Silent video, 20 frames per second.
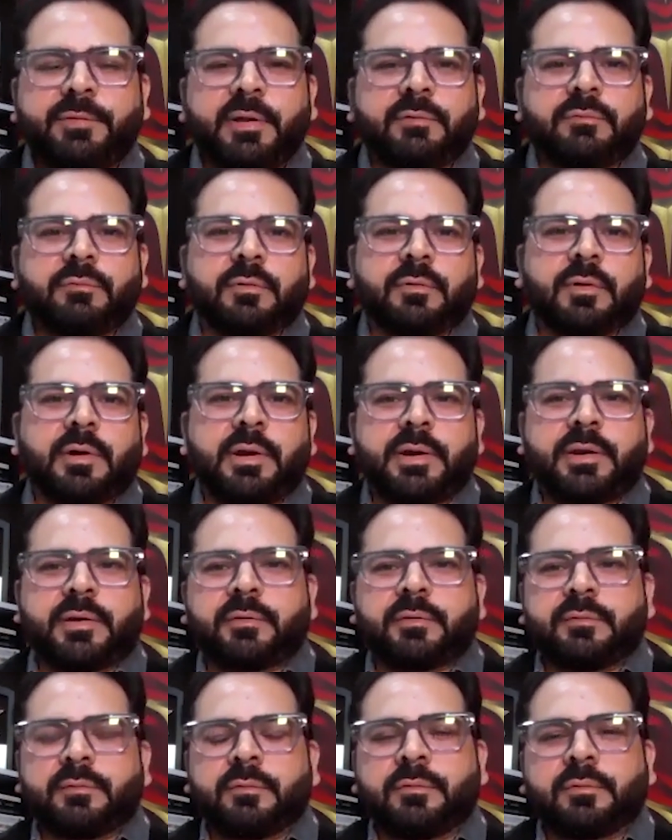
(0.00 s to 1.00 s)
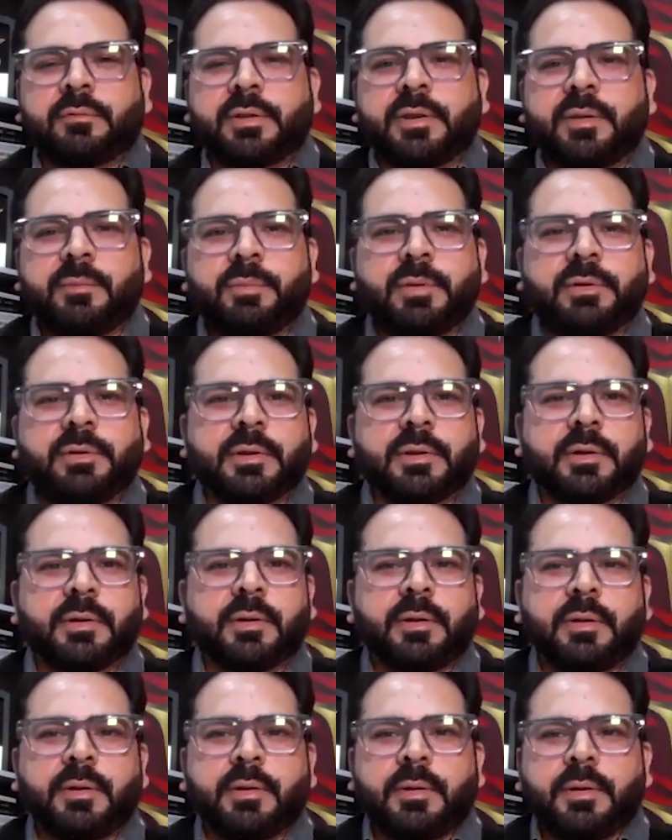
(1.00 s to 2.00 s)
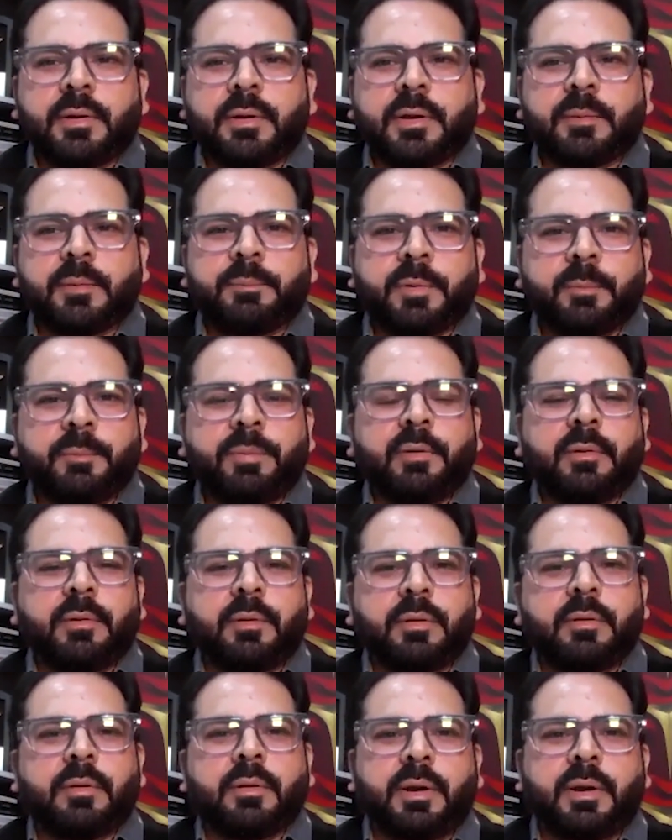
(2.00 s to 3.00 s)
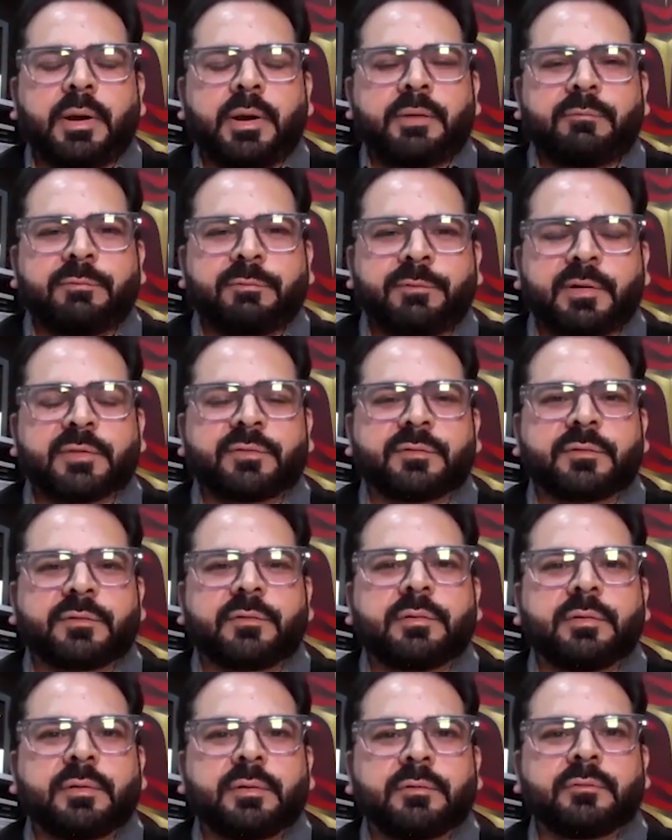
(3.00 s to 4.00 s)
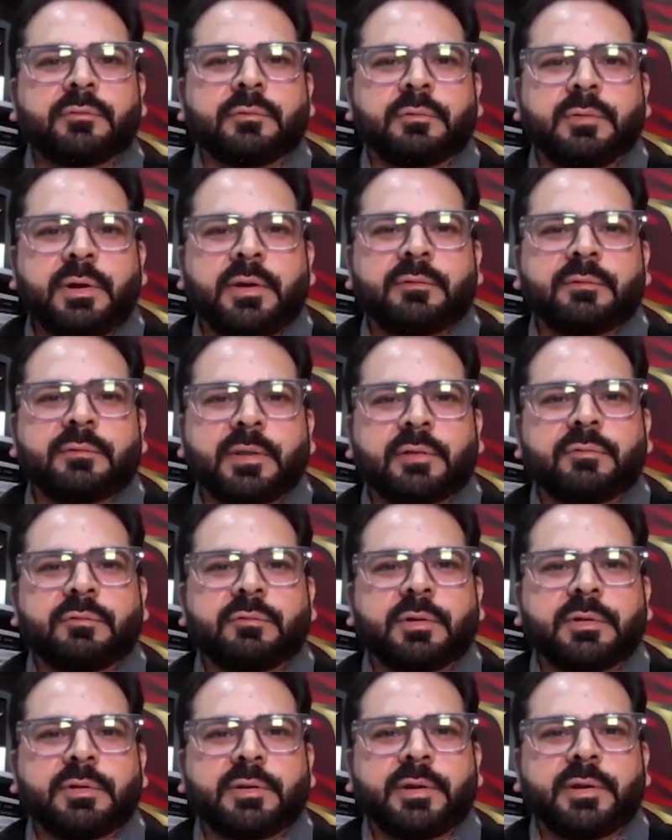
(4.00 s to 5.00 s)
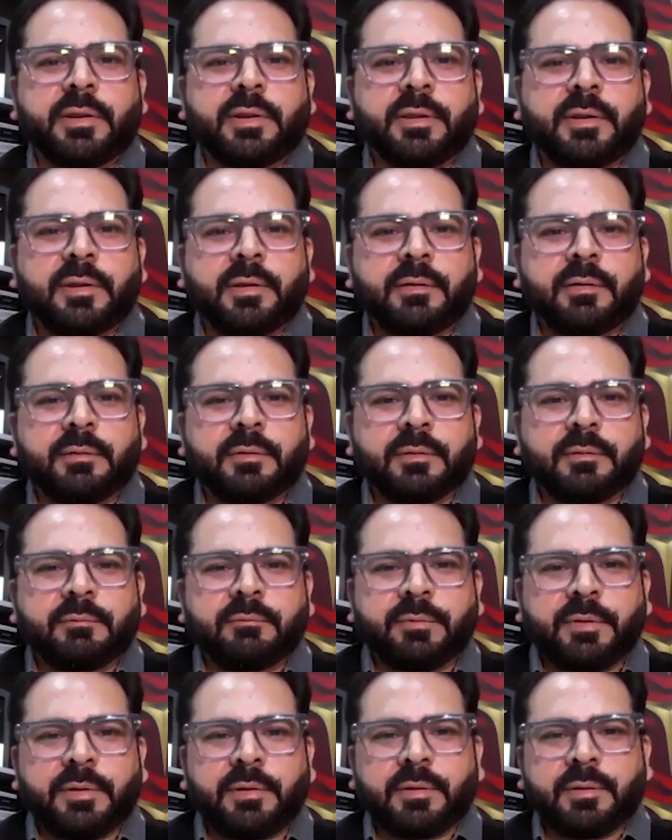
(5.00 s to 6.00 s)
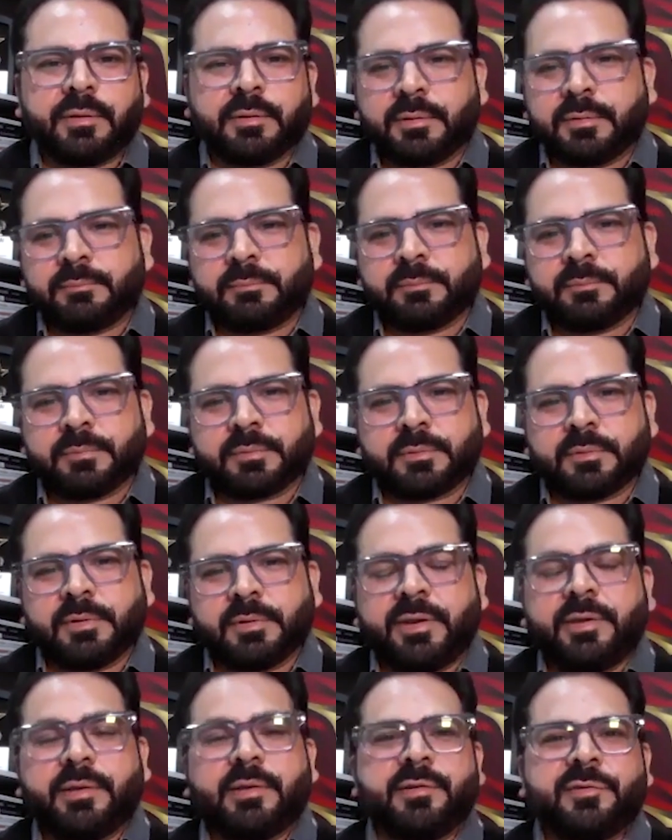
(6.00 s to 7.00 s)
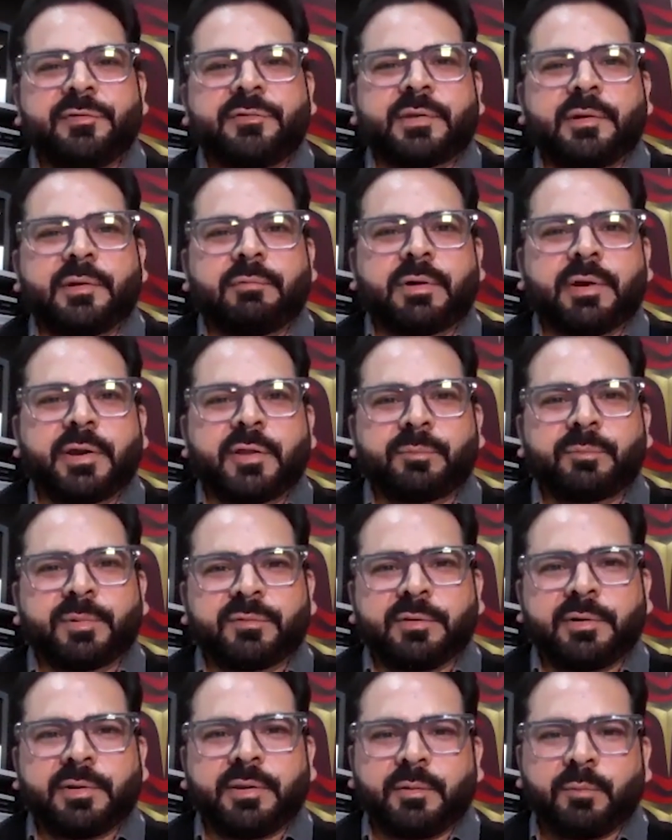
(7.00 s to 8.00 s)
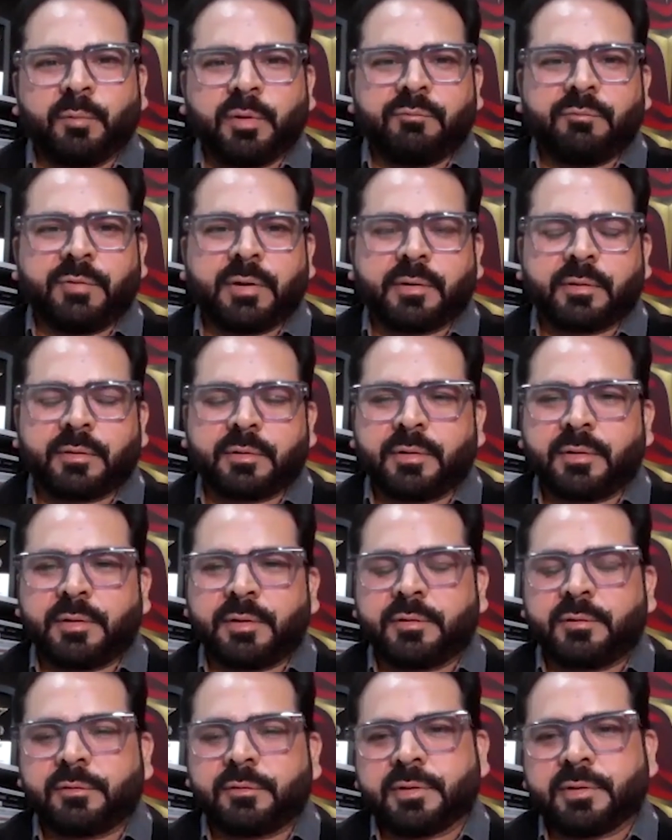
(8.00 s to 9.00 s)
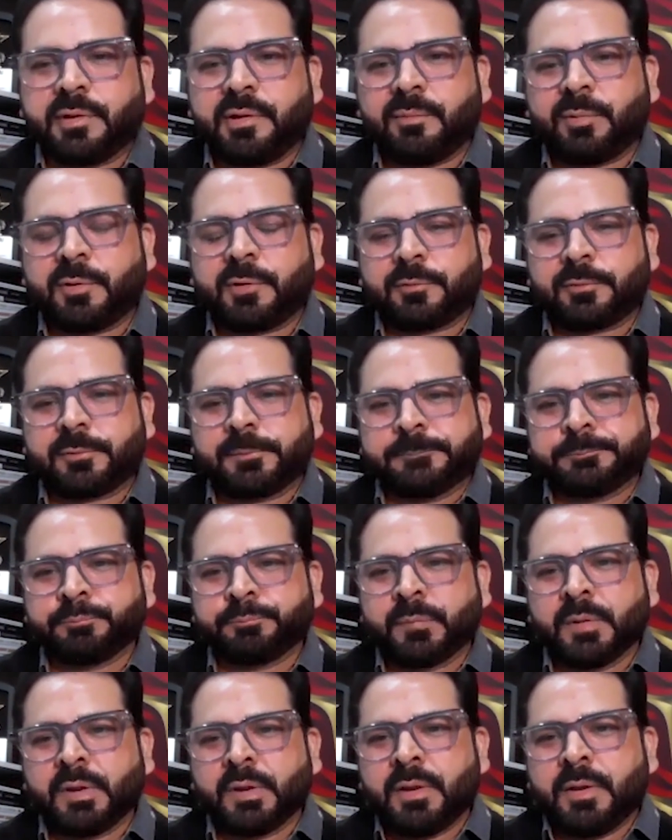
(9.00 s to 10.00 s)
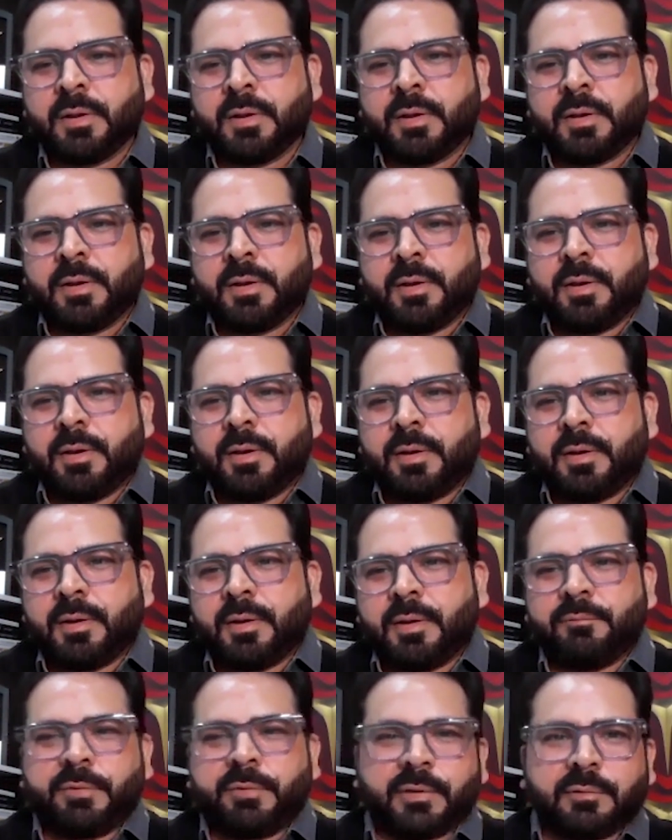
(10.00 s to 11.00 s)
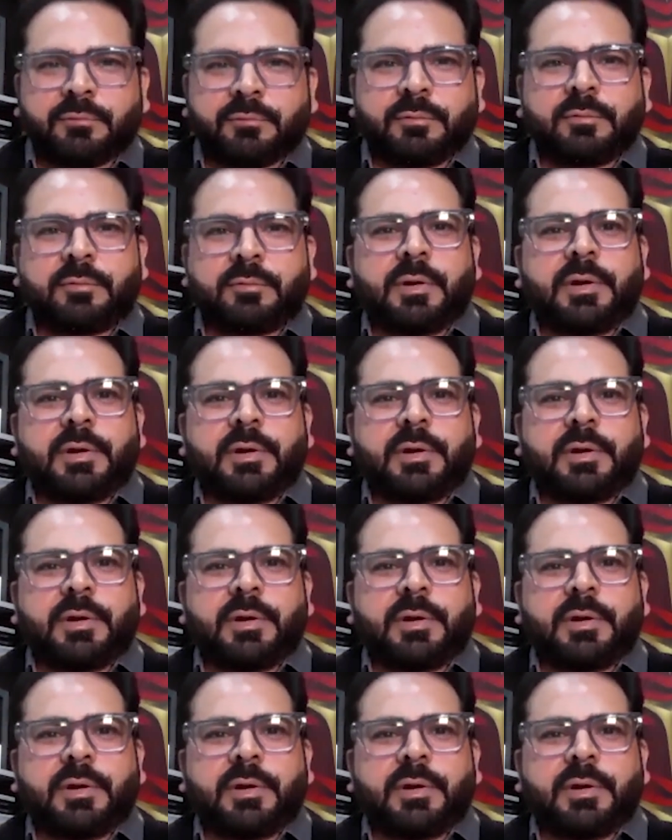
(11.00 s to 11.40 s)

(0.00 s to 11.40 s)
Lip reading: we also call it, keeping the people at first. So that is also a theory we in digital world, especially when we are talking about. We also